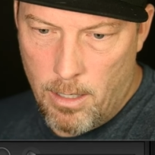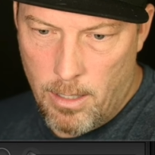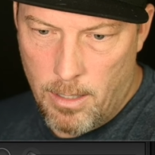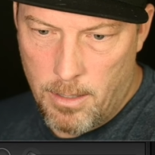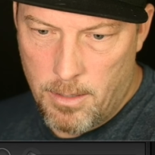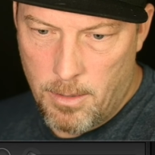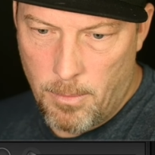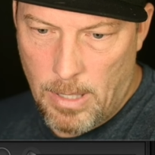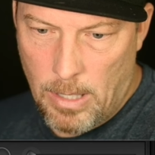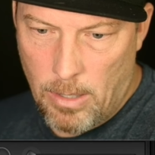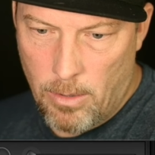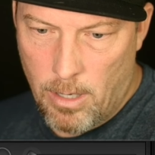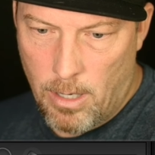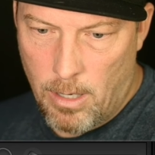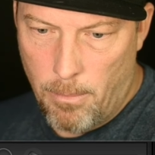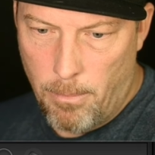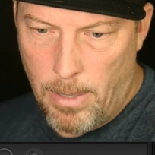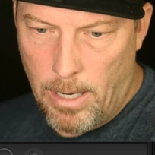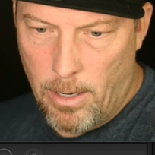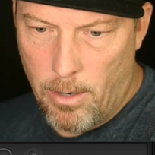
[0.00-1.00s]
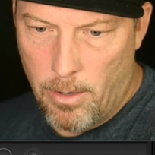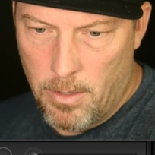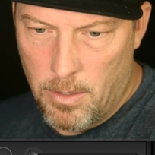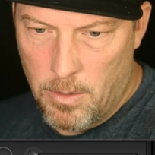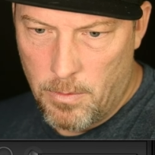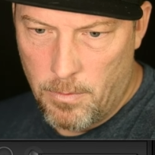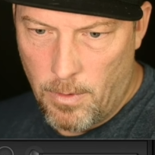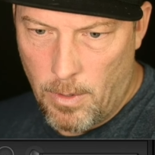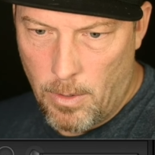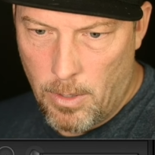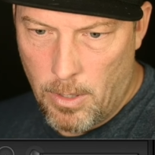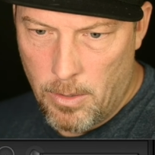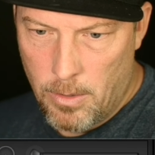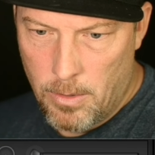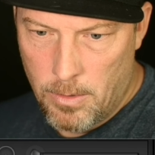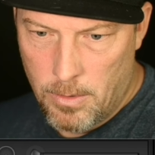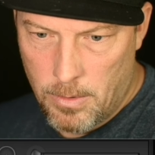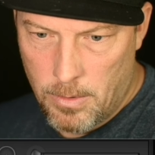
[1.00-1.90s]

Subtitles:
They somehow got a bear in this photo.